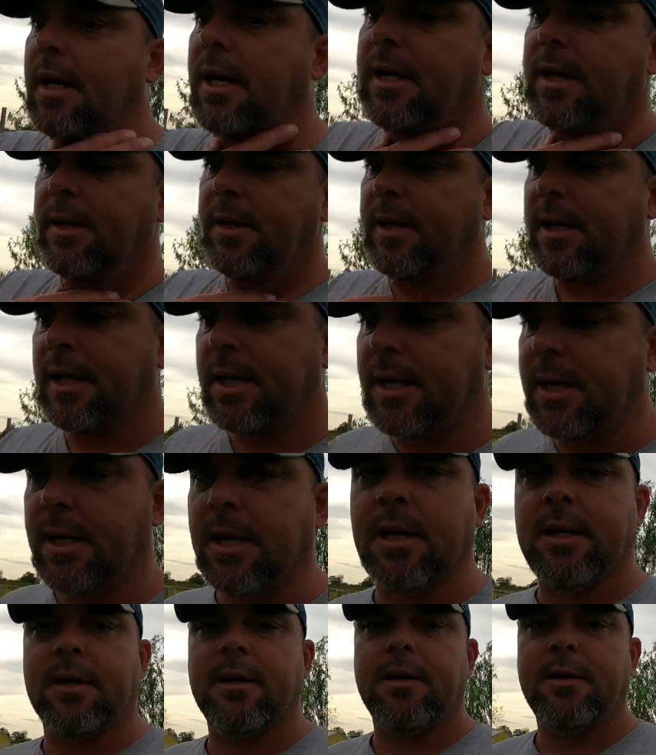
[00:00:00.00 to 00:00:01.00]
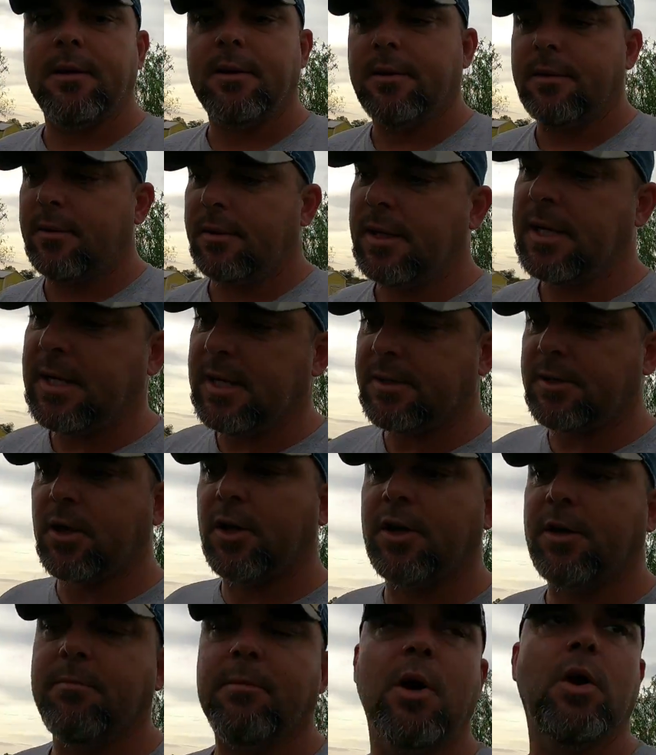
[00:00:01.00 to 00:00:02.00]
and then it's
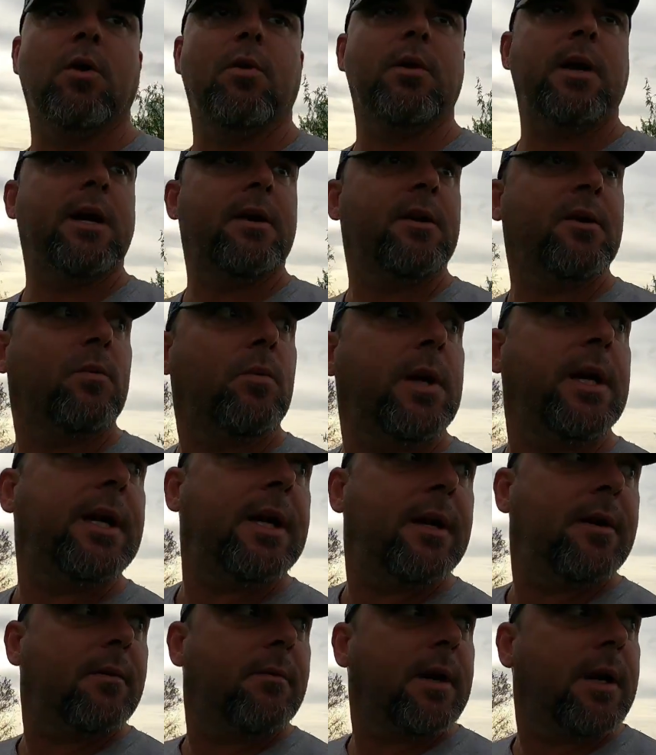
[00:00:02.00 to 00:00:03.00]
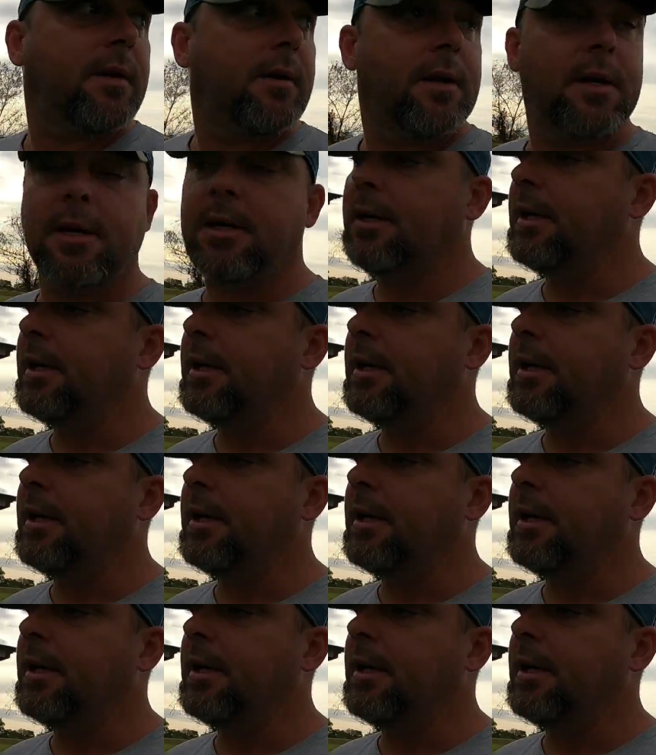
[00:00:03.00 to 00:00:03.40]
hard to mow around and weed eat around.